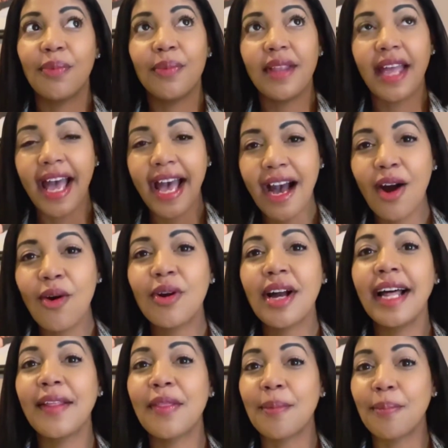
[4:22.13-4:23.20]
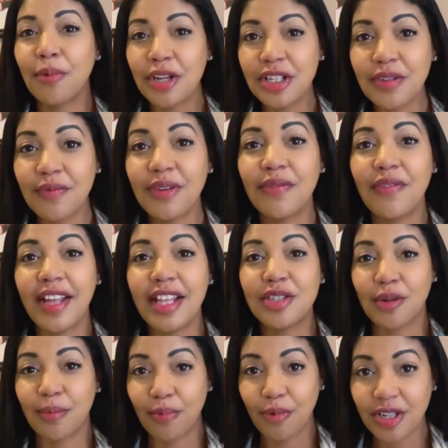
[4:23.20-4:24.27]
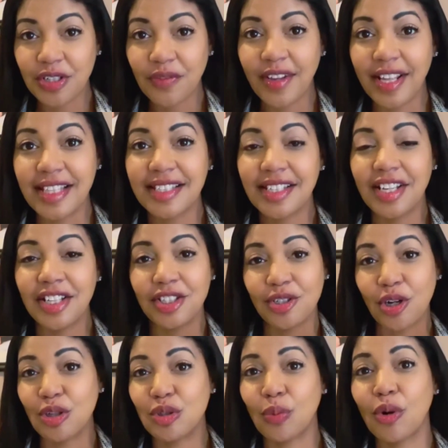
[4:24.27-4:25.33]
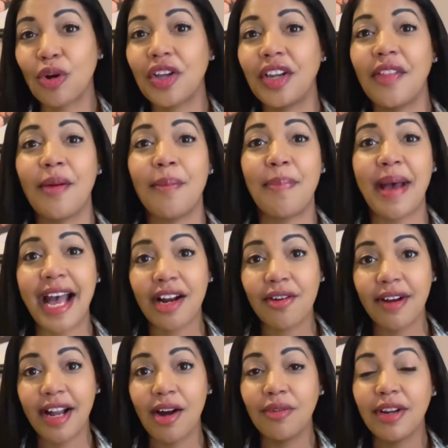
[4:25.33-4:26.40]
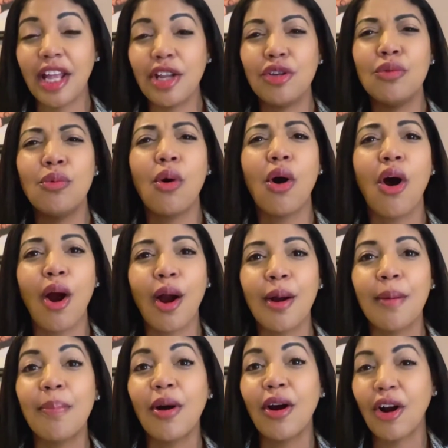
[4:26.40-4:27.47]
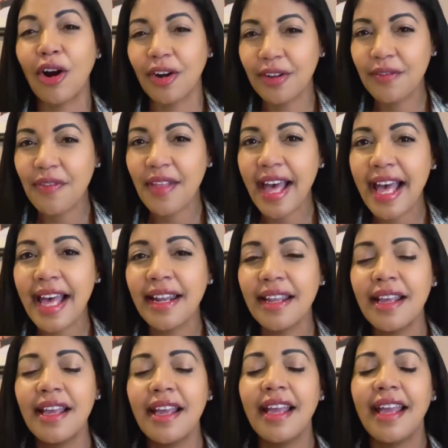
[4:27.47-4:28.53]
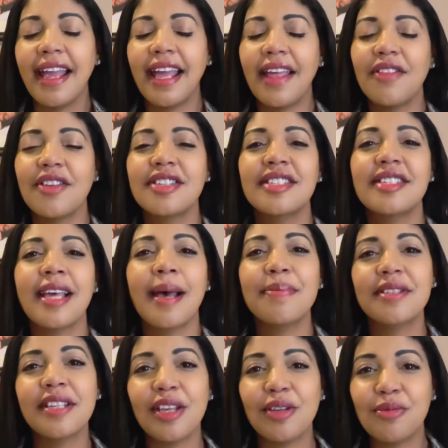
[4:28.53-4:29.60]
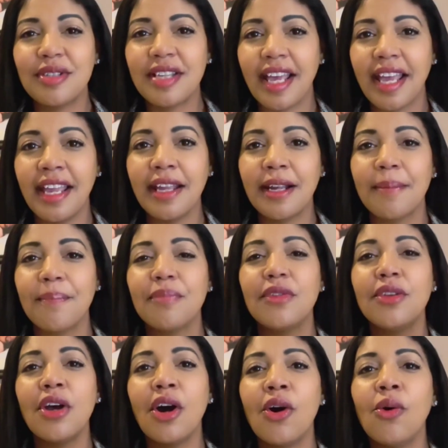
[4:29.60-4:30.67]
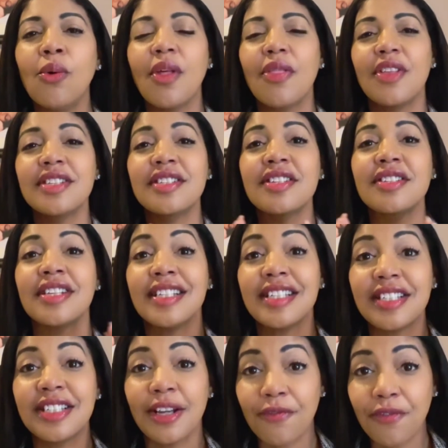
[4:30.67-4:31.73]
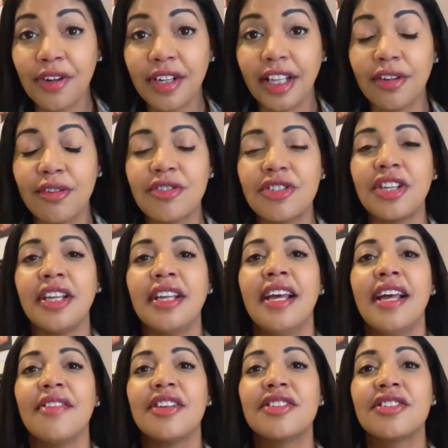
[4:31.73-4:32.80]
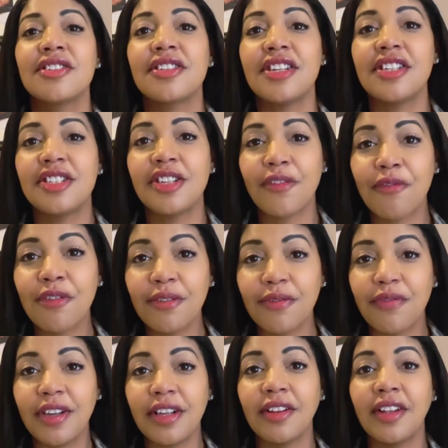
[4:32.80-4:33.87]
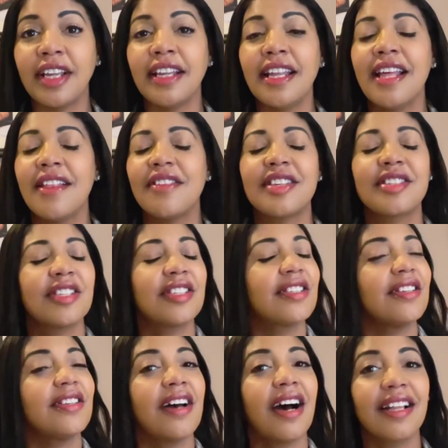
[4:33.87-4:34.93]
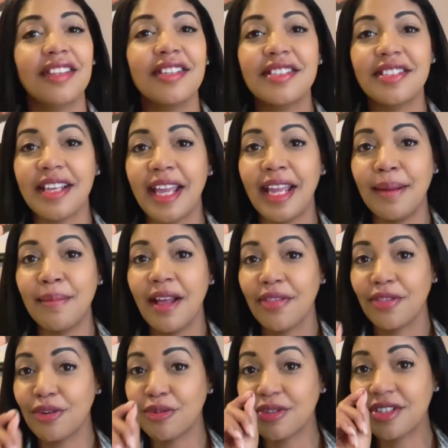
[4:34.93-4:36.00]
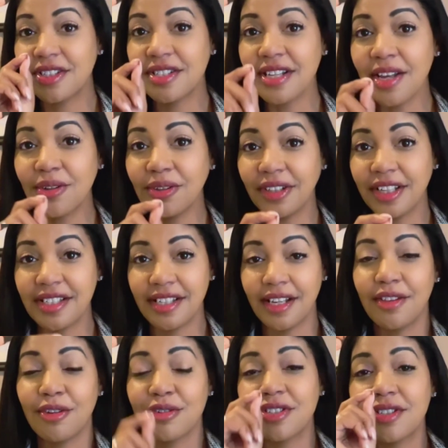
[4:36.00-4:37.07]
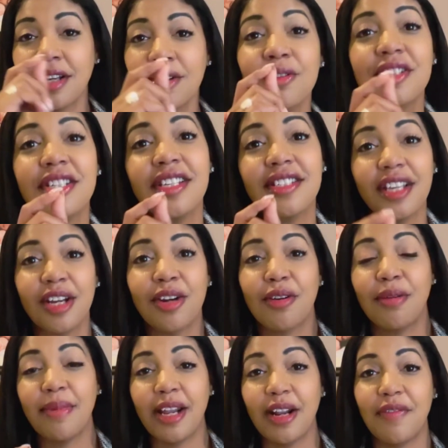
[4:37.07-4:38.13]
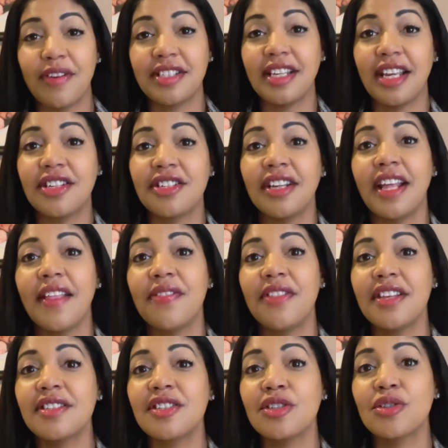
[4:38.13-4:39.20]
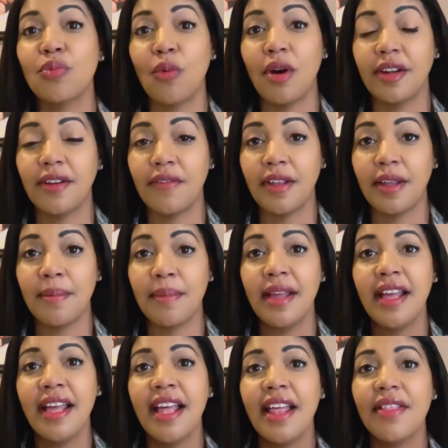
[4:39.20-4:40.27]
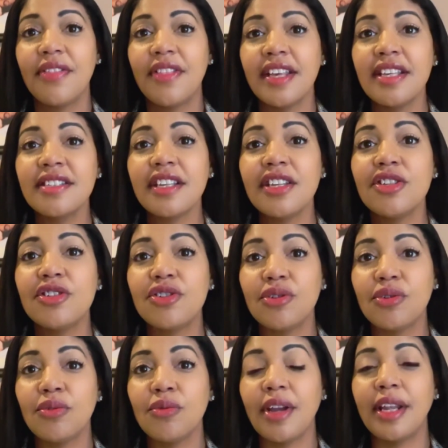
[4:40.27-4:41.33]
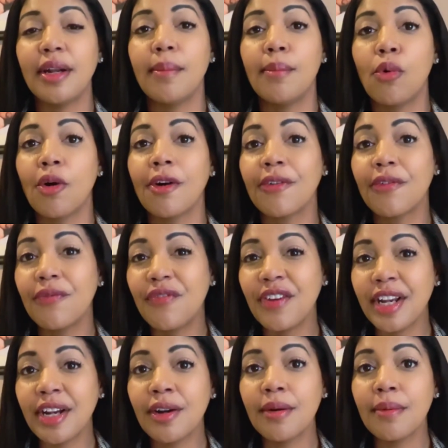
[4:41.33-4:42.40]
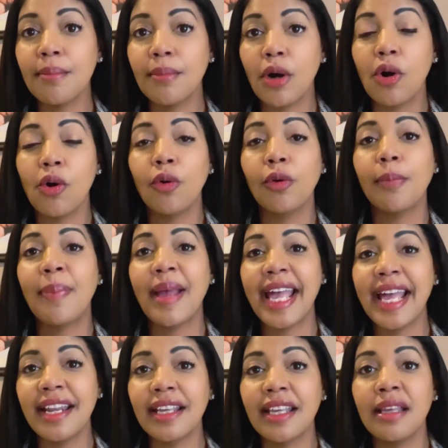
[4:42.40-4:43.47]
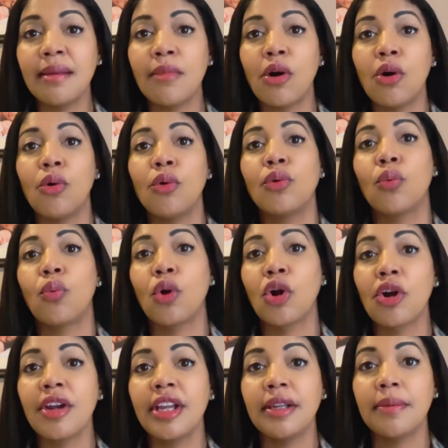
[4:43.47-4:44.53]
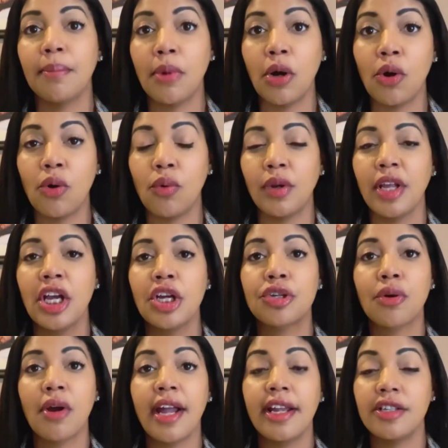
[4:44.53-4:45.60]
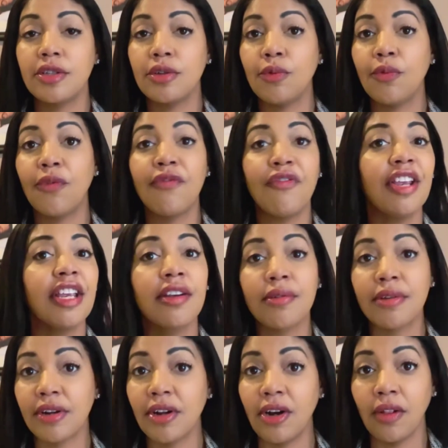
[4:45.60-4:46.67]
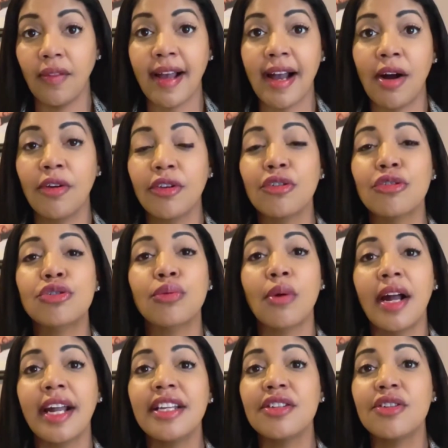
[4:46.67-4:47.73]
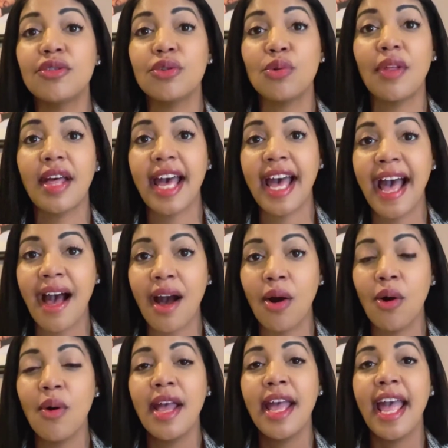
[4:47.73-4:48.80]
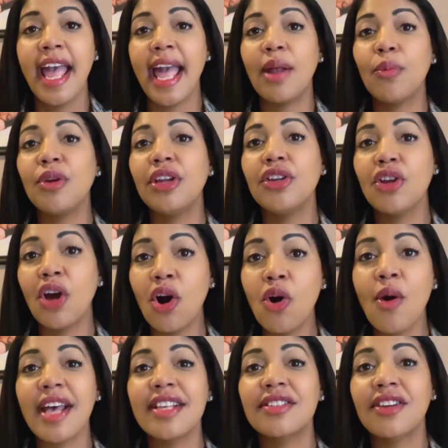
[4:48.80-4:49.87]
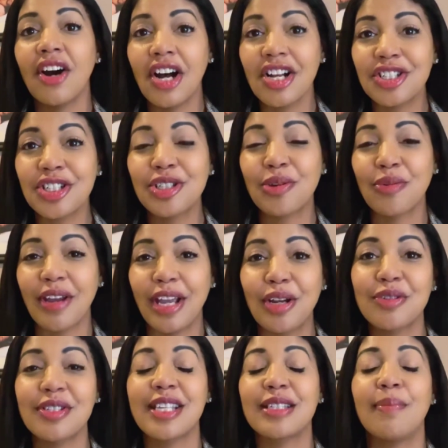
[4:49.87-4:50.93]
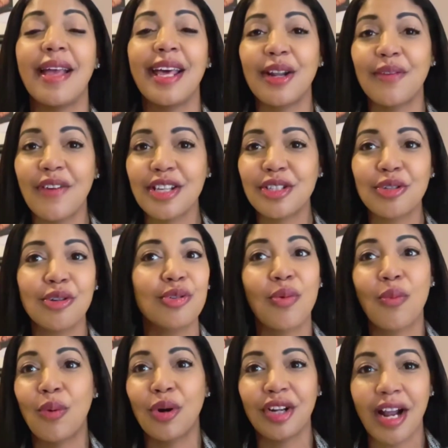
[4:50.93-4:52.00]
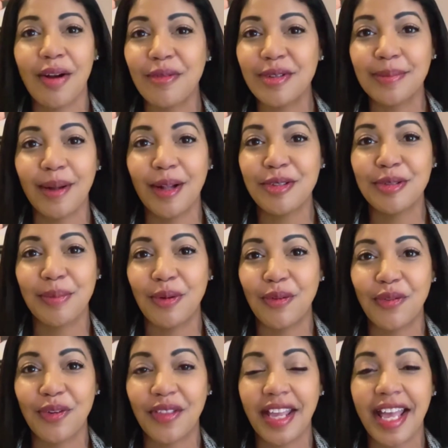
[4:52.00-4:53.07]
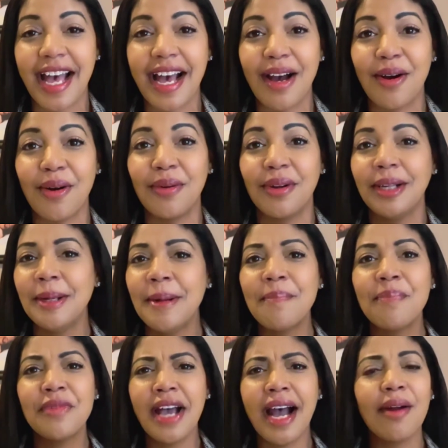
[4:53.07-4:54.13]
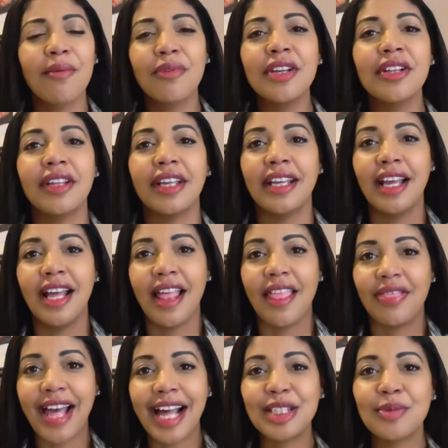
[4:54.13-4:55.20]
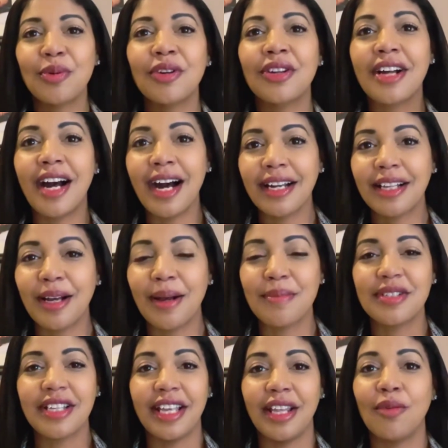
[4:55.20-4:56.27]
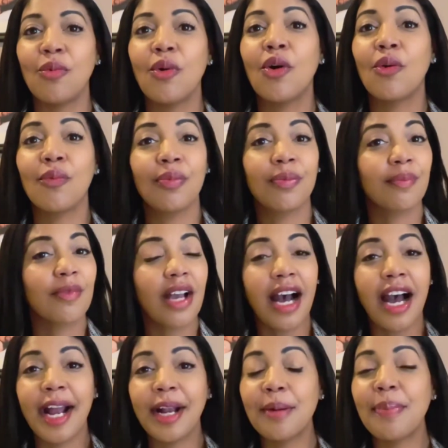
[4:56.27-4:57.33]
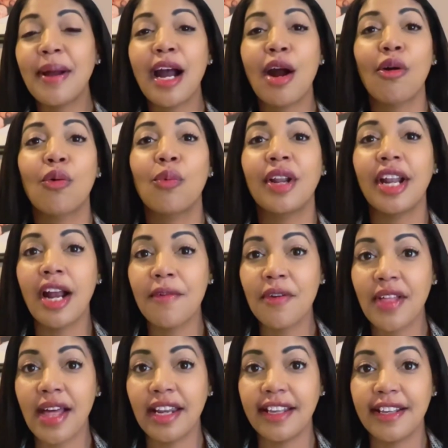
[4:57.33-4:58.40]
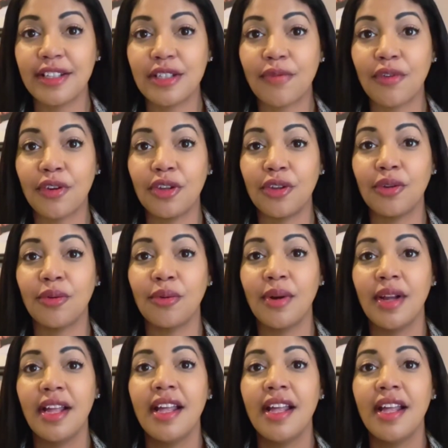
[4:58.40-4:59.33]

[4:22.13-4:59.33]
how kind of the bridge of events or bridge of incidents starts working in the background and you are a part of that and the steps that you take, no, this is a different energy. This is a different feeling. This is not the same. There's subtleties, there's subtleties here in manifestation, and this is one of them. This is you in a more fear mode, panicky mode, worried mode, trying to figure it all out. You're trying to do the how. And we know as conscious creators, as manifestors, we're not responsible for the how. Not really. That's where God comes in higher power, whatever that is for you.